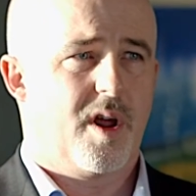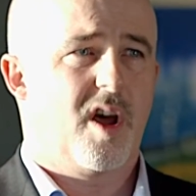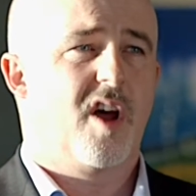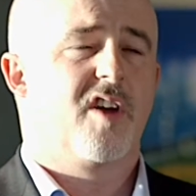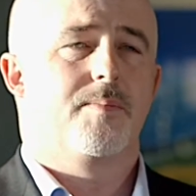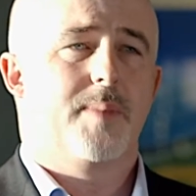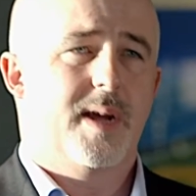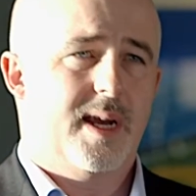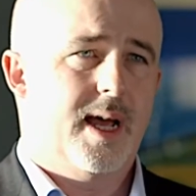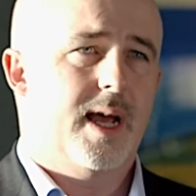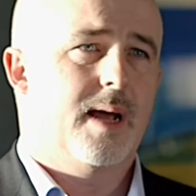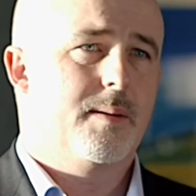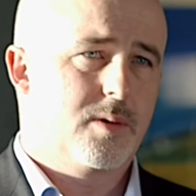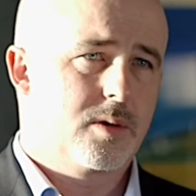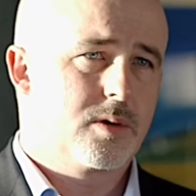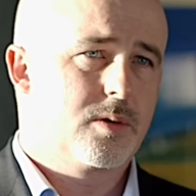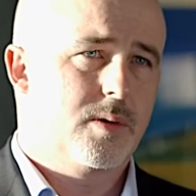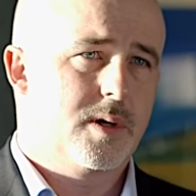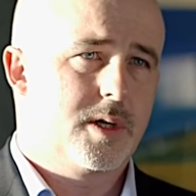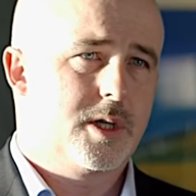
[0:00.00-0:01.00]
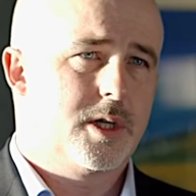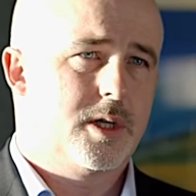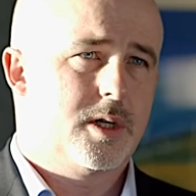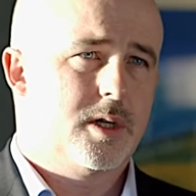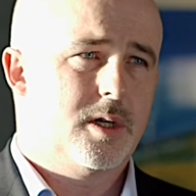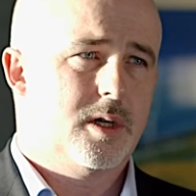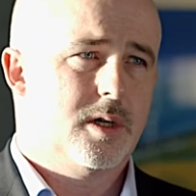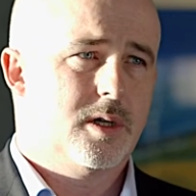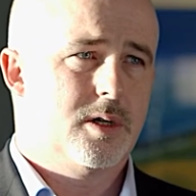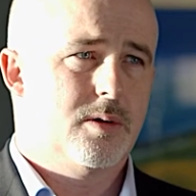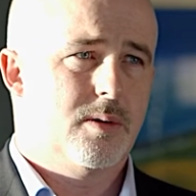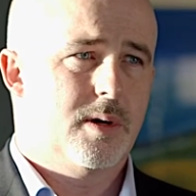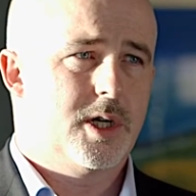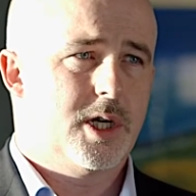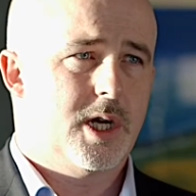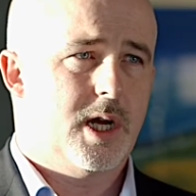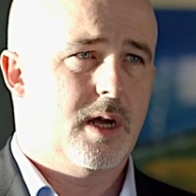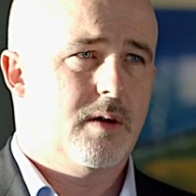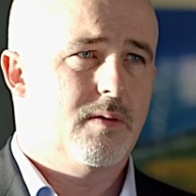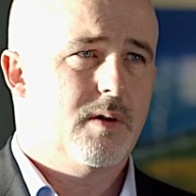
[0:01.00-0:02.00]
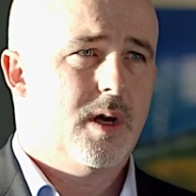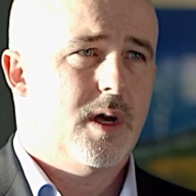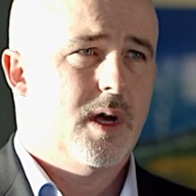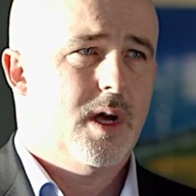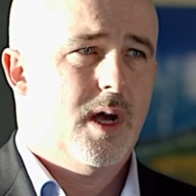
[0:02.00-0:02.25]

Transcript: I've been able to mm-hmm. to achieve.